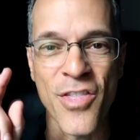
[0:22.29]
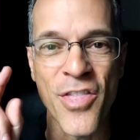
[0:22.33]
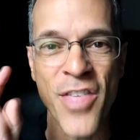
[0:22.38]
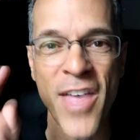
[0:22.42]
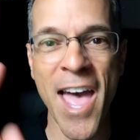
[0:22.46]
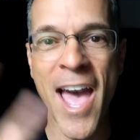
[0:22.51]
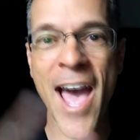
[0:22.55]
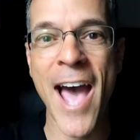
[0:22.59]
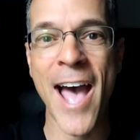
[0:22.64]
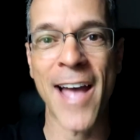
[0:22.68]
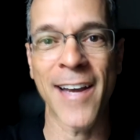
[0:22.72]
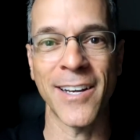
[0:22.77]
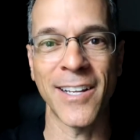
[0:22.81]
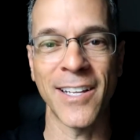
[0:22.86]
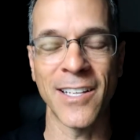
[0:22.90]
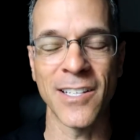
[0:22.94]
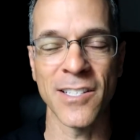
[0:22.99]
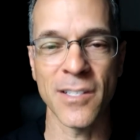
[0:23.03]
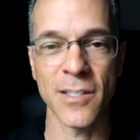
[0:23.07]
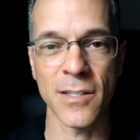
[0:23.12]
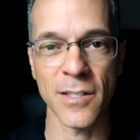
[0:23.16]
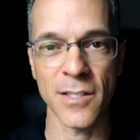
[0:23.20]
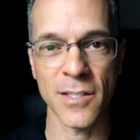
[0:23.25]
That
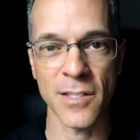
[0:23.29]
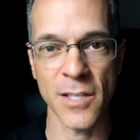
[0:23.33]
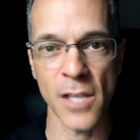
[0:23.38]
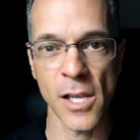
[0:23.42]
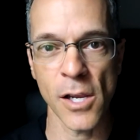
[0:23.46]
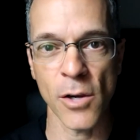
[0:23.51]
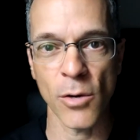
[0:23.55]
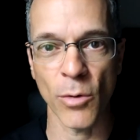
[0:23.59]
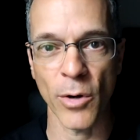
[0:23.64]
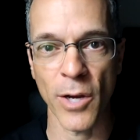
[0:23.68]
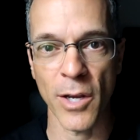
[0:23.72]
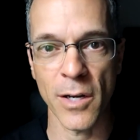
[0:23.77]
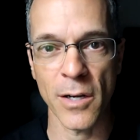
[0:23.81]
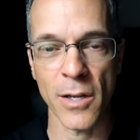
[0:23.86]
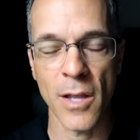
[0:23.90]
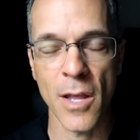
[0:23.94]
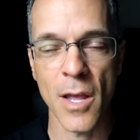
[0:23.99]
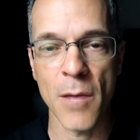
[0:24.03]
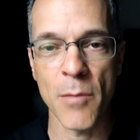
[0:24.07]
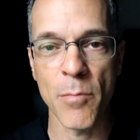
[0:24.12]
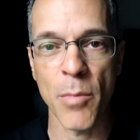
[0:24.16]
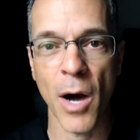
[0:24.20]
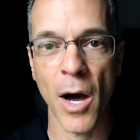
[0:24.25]
is the secret
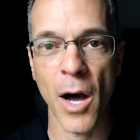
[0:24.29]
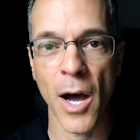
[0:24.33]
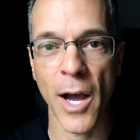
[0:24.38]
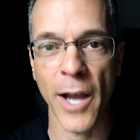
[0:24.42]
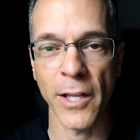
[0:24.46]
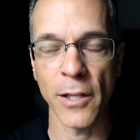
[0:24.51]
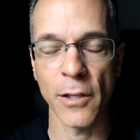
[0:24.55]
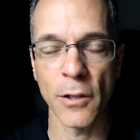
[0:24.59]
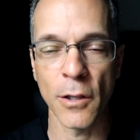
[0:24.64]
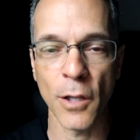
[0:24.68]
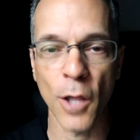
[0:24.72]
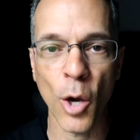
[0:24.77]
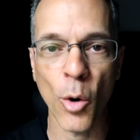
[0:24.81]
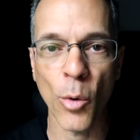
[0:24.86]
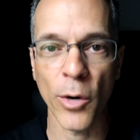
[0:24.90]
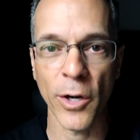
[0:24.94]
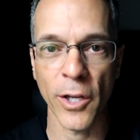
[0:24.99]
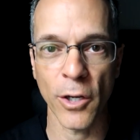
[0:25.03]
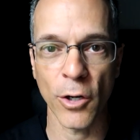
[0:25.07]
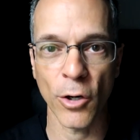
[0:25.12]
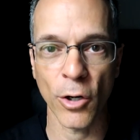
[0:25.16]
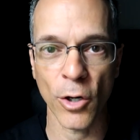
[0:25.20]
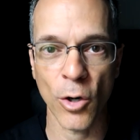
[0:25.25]
behind
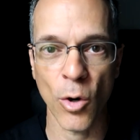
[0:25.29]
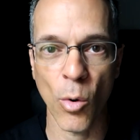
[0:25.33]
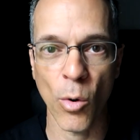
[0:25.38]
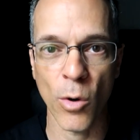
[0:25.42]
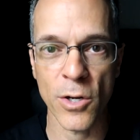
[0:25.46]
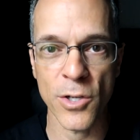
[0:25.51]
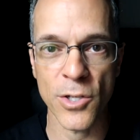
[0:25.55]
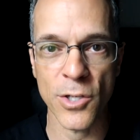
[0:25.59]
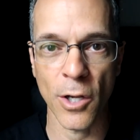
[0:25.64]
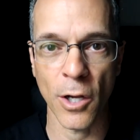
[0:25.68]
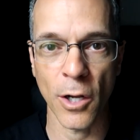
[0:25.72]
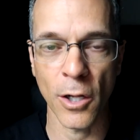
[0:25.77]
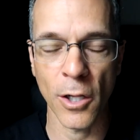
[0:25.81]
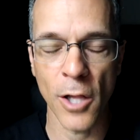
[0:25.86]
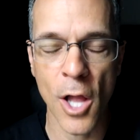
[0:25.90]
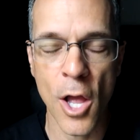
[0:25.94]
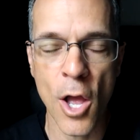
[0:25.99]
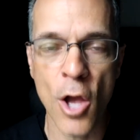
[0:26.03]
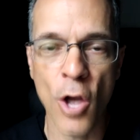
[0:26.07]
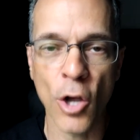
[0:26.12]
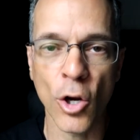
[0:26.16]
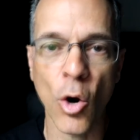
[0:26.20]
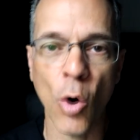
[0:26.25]
lowering your cortisol.
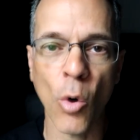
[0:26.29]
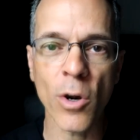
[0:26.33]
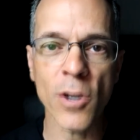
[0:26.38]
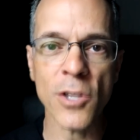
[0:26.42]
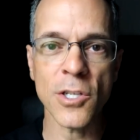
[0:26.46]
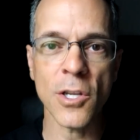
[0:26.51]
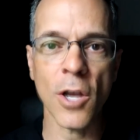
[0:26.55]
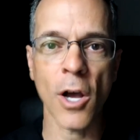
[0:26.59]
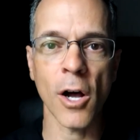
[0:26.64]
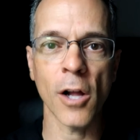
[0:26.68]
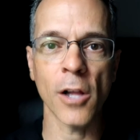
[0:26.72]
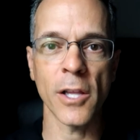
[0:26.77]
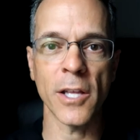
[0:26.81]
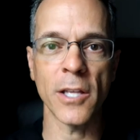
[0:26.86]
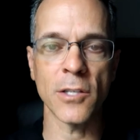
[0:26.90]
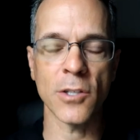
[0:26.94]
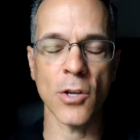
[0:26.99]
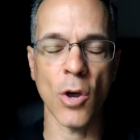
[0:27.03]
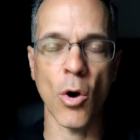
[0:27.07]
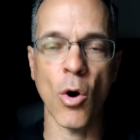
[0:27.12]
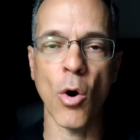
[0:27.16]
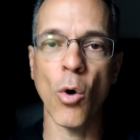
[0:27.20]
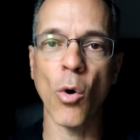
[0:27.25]
Cortisol
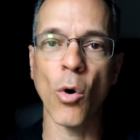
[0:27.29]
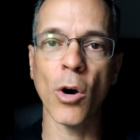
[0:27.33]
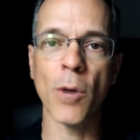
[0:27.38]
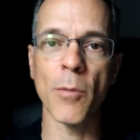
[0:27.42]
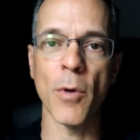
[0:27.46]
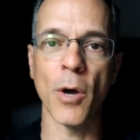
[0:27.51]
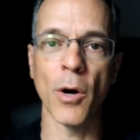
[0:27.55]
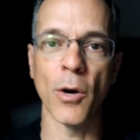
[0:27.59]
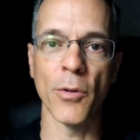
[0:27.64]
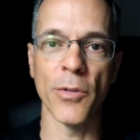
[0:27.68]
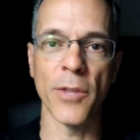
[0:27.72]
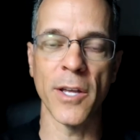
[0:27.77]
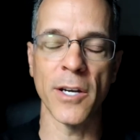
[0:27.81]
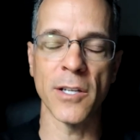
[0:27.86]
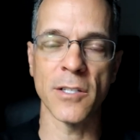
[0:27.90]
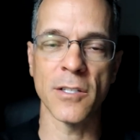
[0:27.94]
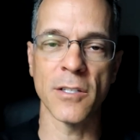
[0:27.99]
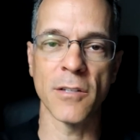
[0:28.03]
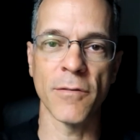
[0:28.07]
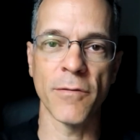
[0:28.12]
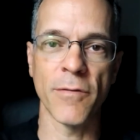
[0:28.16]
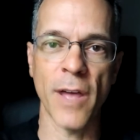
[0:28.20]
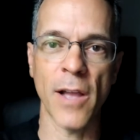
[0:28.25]
is a hormone that
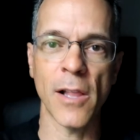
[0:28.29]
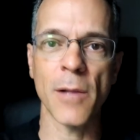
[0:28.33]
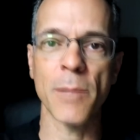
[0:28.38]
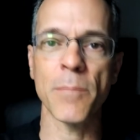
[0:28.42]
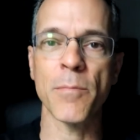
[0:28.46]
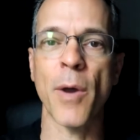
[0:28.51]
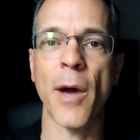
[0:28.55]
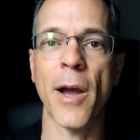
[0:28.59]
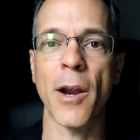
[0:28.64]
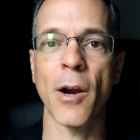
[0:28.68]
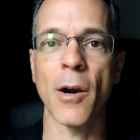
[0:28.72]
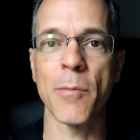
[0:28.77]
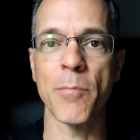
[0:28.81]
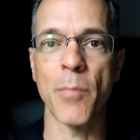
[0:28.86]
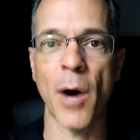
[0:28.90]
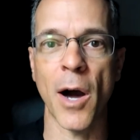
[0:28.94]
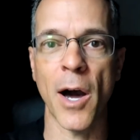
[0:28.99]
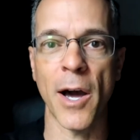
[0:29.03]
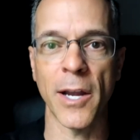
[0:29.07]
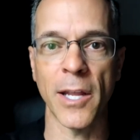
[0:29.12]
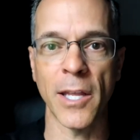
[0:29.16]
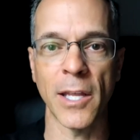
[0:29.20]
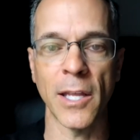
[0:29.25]
is developed by our
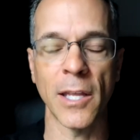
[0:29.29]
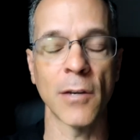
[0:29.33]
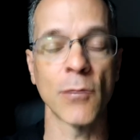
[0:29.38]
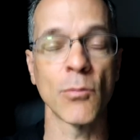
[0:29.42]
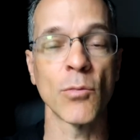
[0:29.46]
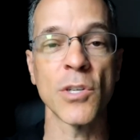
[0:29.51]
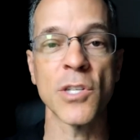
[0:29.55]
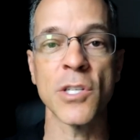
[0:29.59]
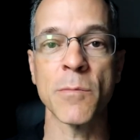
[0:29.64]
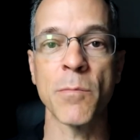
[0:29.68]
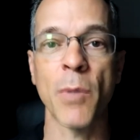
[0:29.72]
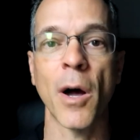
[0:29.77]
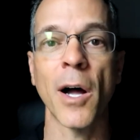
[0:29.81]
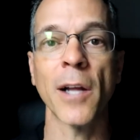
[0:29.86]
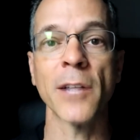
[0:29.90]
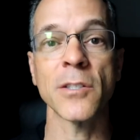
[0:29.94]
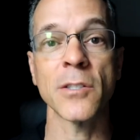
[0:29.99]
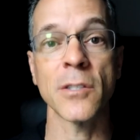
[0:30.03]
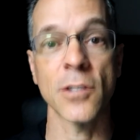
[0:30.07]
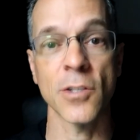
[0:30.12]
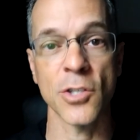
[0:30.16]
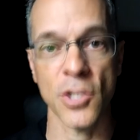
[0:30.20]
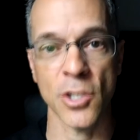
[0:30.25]
body in
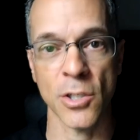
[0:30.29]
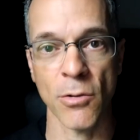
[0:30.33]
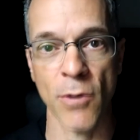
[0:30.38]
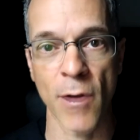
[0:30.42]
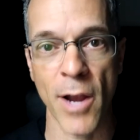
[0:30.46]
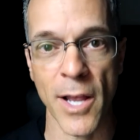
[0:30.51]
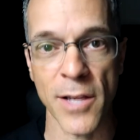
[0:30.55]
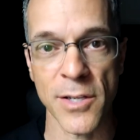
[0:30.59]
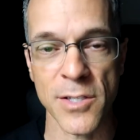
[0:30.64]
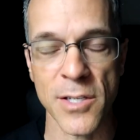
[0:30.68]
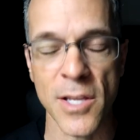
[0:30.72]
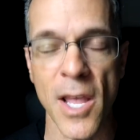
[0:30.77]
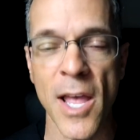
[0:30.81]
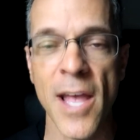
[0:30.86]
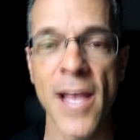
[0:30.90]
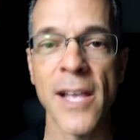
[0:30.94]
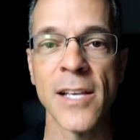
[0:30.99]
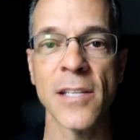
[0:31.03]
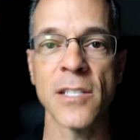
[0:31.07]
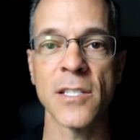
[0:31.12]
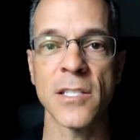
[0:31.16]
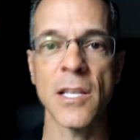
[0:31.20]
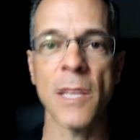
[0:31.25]
response to stress.
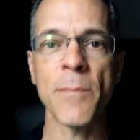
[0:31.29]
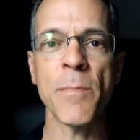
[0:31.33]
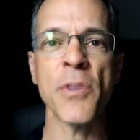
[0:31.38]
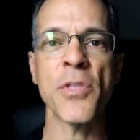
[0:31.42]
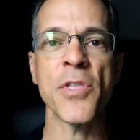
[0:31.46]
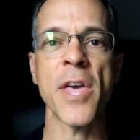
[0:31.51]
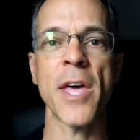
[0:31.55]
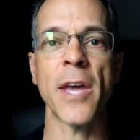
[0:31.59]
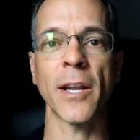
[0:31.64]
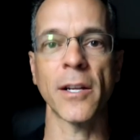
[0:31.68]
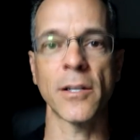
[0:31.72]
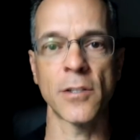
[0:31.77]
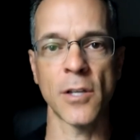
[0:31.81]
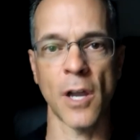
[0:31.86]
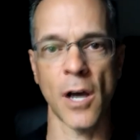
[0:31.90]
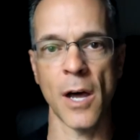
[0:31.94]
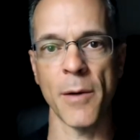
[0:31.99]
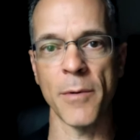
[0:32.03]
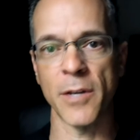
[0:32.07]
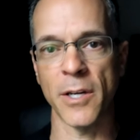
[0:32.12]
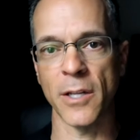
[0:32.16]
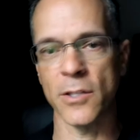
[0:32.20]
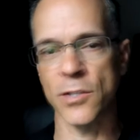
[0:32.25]
Sympathetic
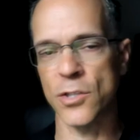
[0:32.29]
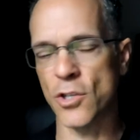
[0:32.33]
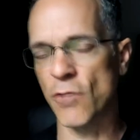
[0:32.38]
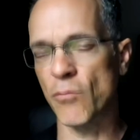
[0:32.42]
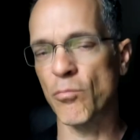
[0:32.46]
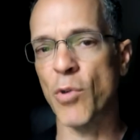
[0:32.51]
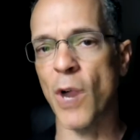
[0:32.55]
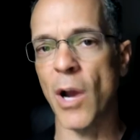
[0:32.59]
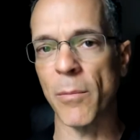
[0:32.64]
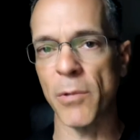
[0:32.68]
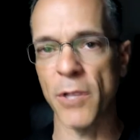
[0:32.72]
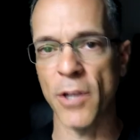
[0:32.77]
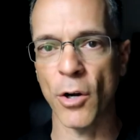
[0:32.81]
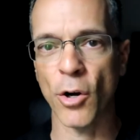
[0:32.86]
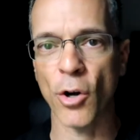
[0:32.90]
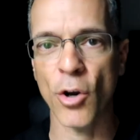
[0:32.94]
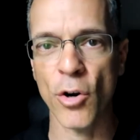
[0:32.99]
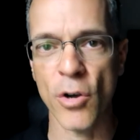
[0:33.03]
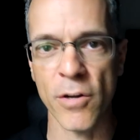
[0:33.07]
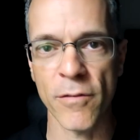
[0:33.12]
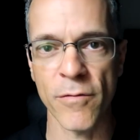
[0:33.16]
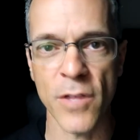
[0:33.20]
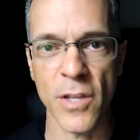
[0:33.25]
dominance, you've probably
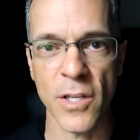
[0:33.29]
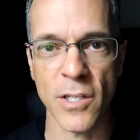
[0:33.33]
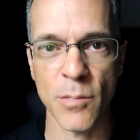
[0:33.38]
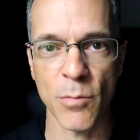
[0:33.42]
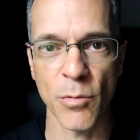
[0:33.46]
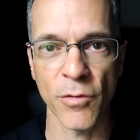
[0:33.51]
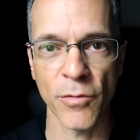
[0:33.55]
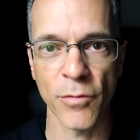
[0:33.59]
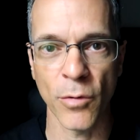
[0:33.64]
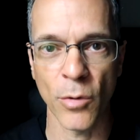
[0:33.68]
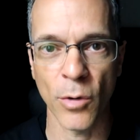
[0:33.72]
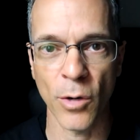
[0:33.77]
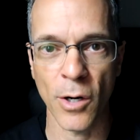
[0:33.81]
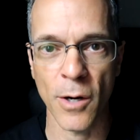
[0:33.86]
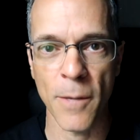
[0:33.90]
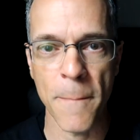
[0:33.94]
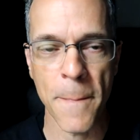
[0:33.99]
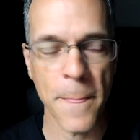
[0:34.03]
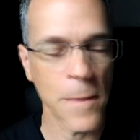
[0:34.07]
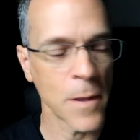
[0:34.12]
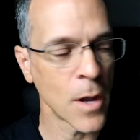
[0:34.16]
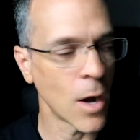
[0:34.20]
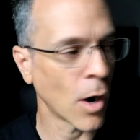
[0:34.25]
heard of this
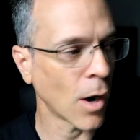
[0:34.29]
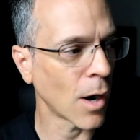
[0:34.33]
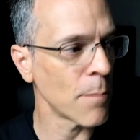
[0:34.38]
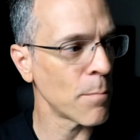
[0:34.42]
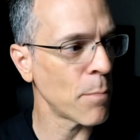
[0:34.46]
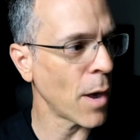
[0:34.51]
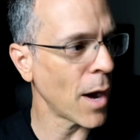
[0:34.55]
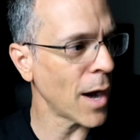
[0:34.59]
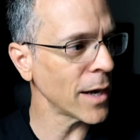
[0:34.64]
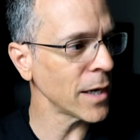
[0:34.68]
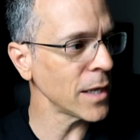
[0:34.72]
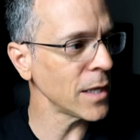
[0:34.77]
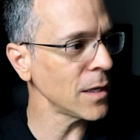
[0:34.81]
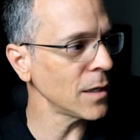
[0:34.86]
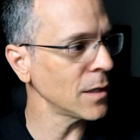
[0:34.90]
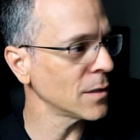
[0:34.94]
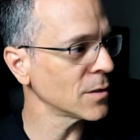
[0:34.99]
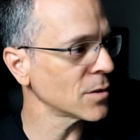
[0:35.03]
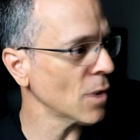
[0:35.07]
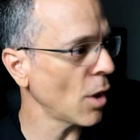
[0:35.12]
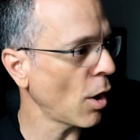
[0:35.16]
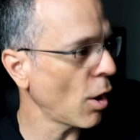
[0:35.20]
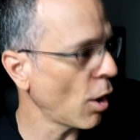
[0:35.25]
before. Our body
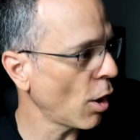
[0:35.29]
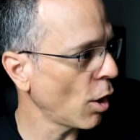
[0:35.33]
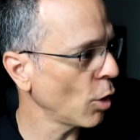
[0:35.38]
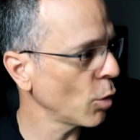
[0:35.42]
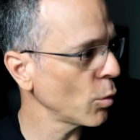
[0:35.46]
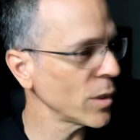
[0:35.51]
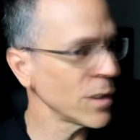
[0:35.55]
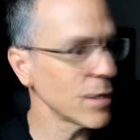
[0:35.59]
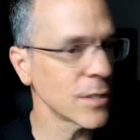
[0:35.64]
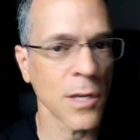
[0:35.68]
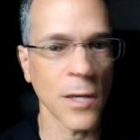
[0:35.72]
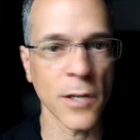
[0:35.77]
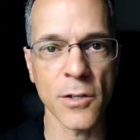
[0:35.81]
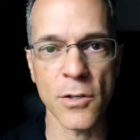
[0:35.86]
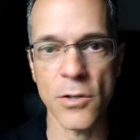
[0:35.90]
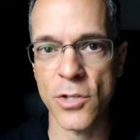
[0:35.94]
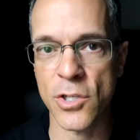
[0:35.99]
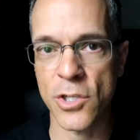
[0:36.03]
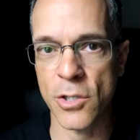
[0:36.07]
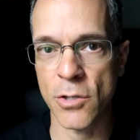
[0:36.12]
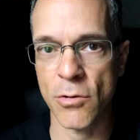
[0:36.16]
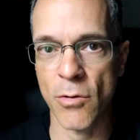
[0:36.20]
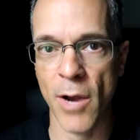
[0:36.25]
is always
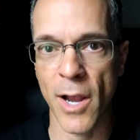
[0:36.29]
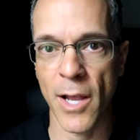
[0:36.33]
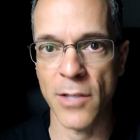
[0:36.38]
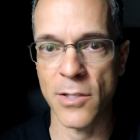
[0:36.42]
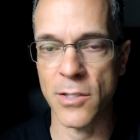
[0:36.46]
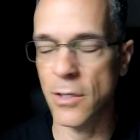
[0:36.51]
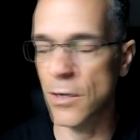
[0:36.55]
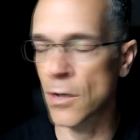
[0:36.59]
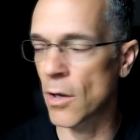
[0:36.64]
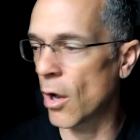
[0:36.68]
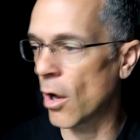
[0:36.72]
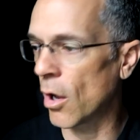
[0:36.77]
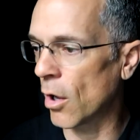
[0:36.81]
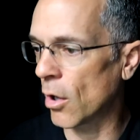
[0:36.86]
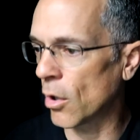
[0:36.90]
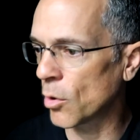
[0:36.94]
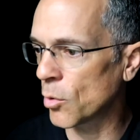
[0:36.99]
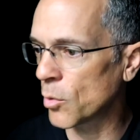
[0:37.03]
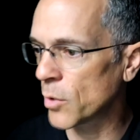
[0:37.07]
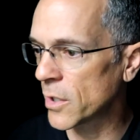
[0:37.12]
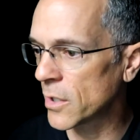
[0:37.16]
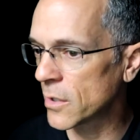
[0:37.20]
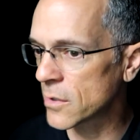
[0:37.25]
under stress and
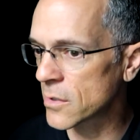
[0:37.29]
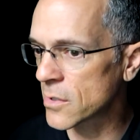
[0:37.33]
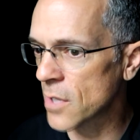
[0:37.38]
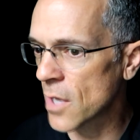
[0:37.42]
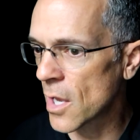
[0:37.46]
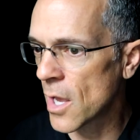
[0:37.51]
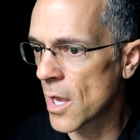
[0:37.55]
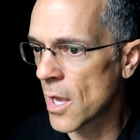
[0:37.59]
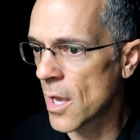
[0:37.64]
always